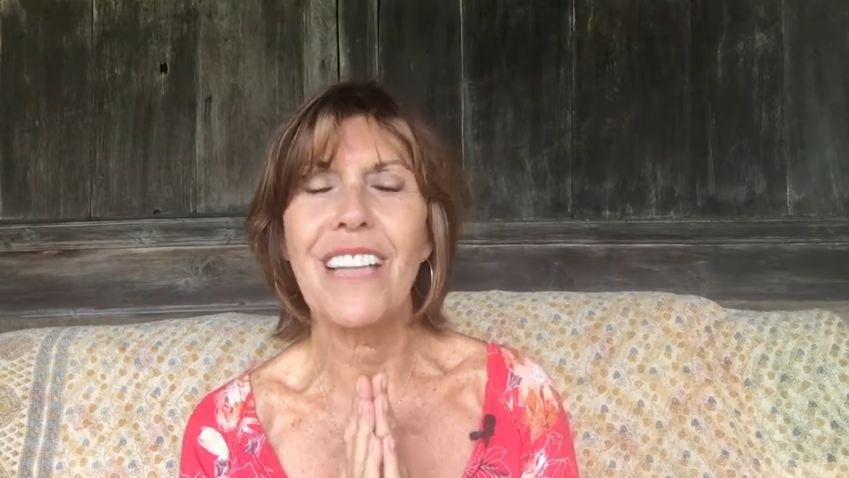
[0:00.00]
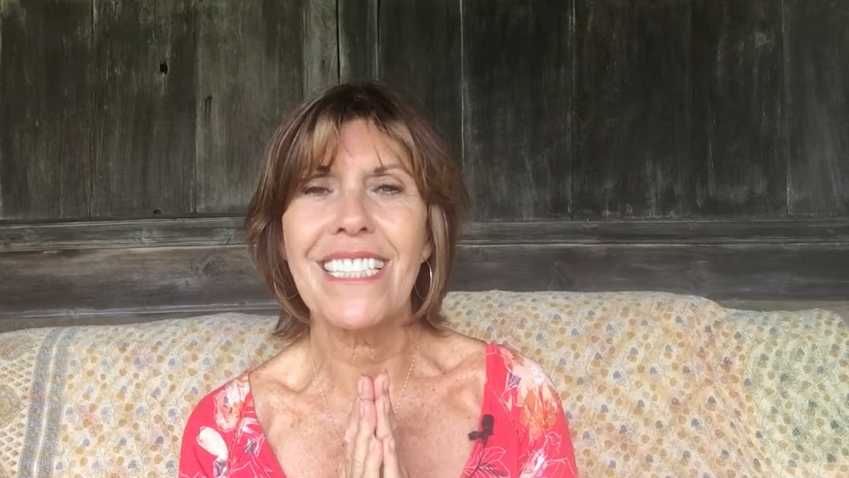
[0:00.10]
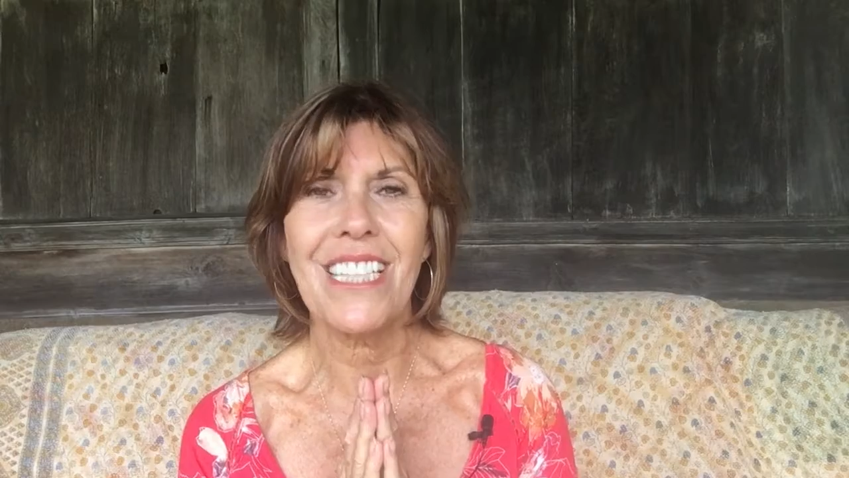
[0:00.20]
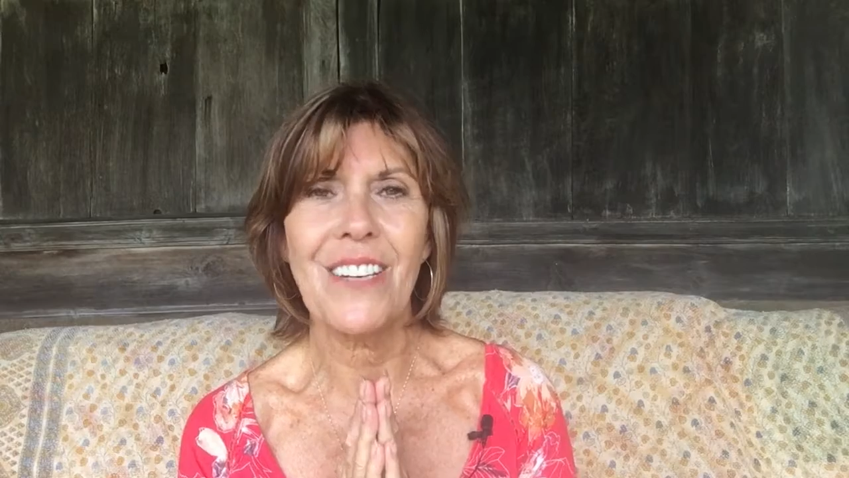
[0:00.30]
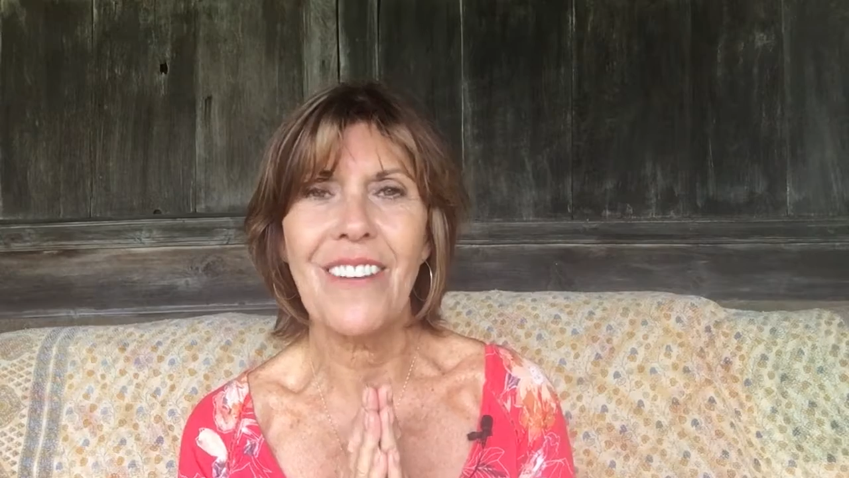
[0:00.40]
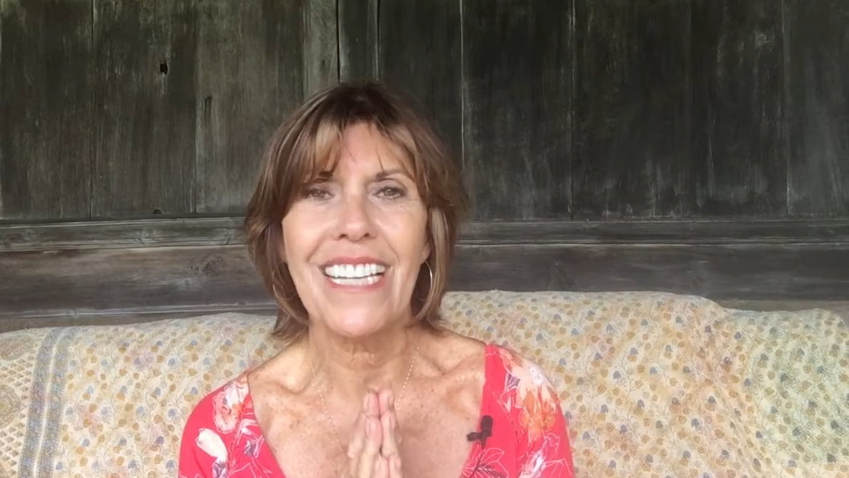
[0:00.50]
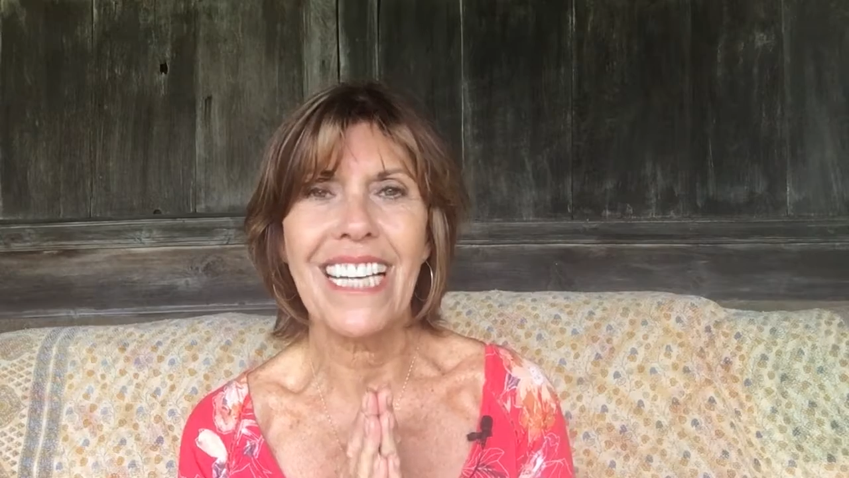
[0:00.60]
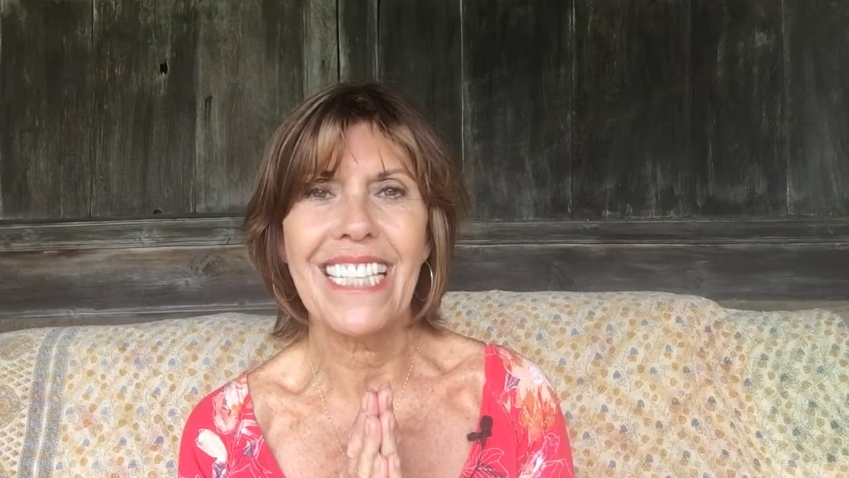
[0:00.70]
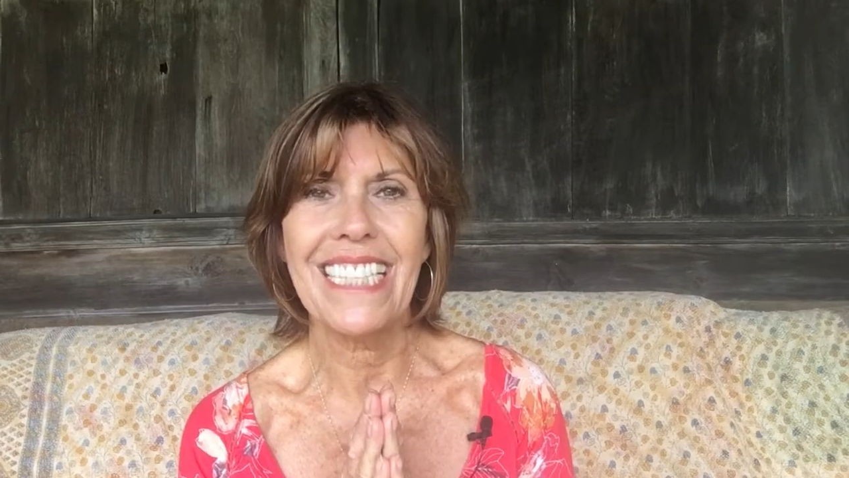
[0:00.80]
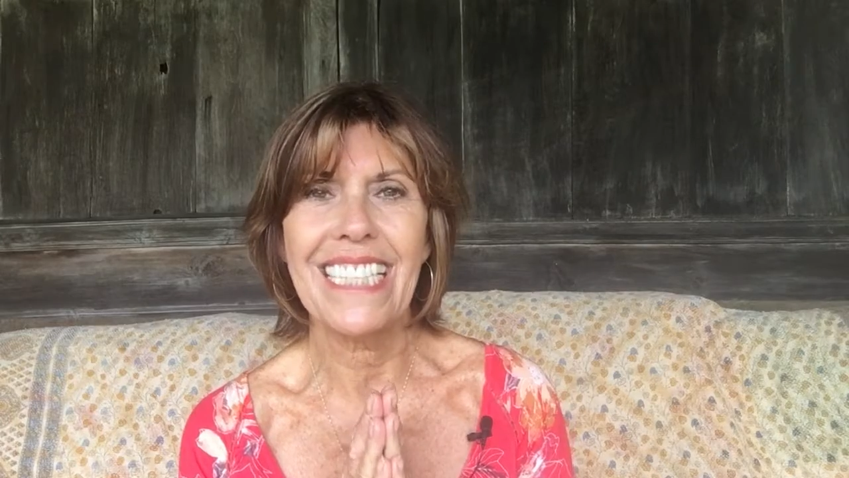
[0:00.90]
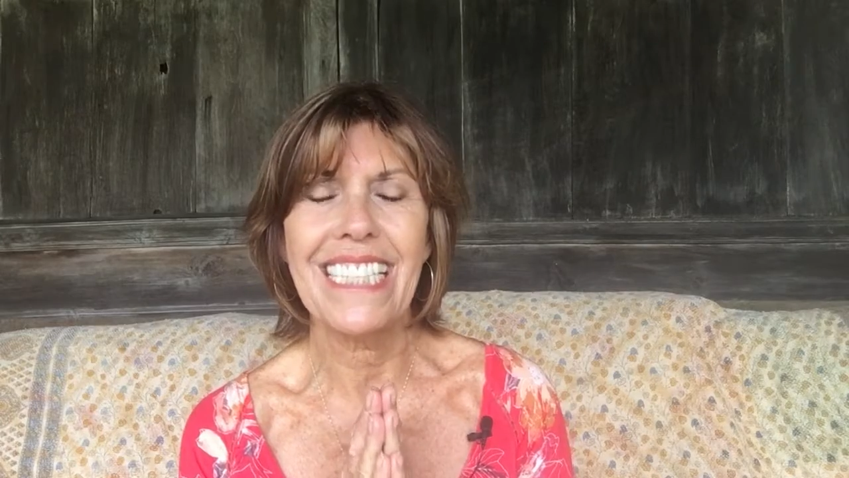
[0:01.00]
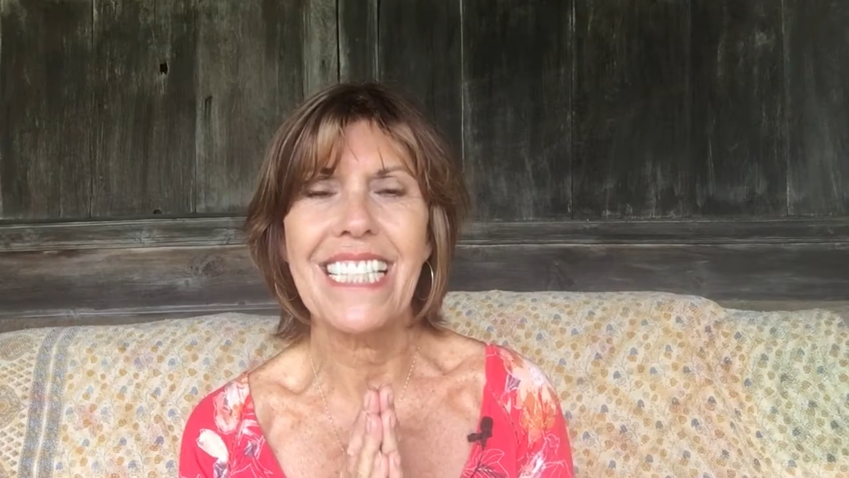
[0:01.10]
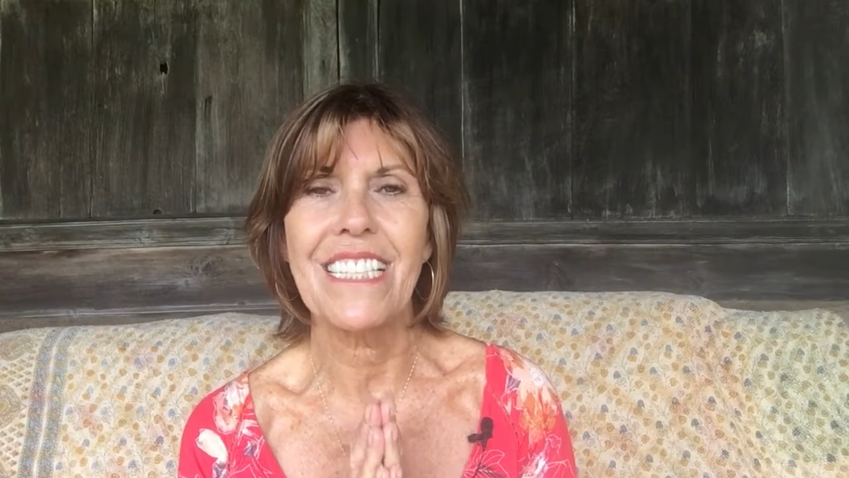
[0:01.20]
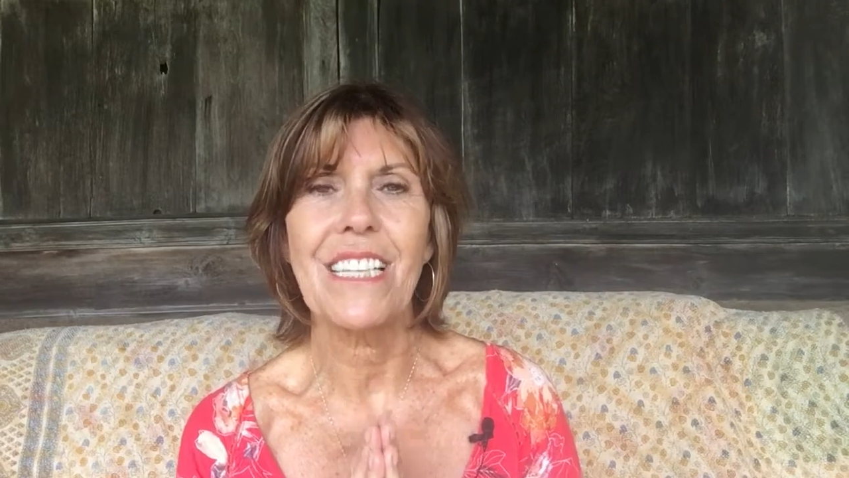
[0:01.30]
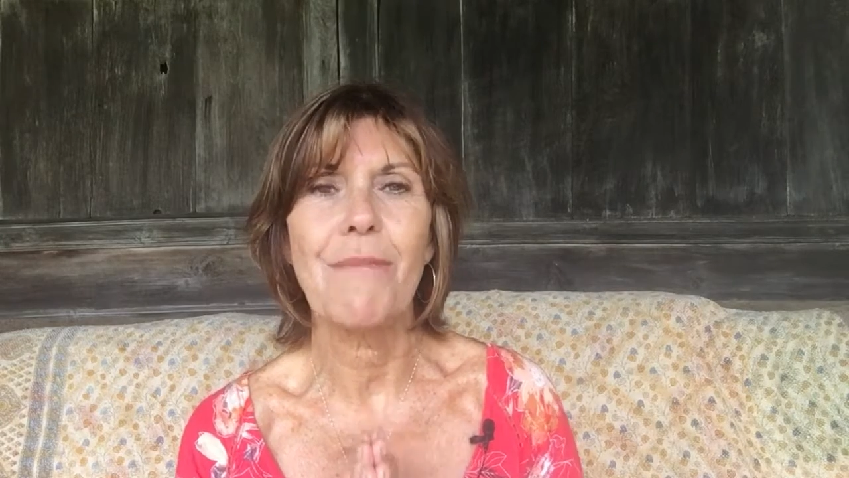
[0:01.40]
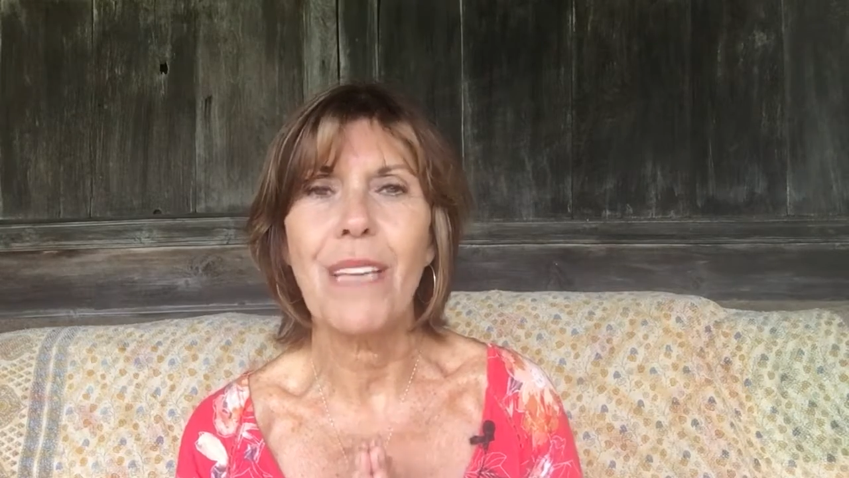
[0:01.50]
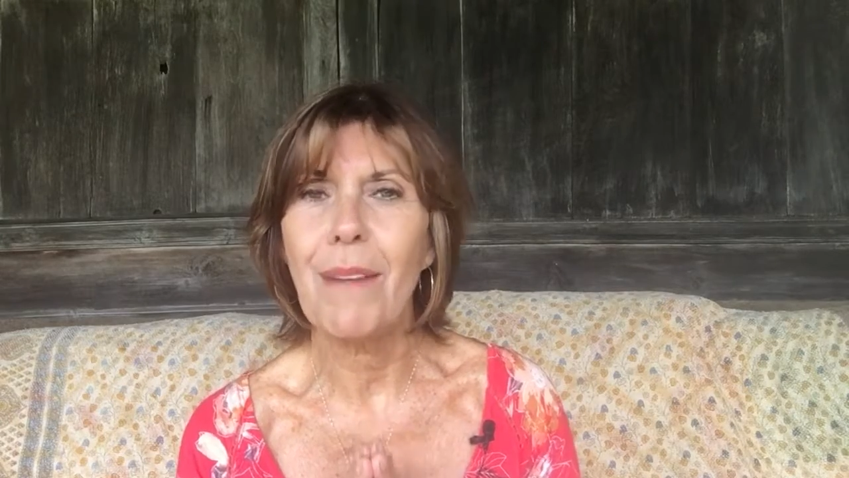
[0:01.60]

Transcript: lots of great ideas and some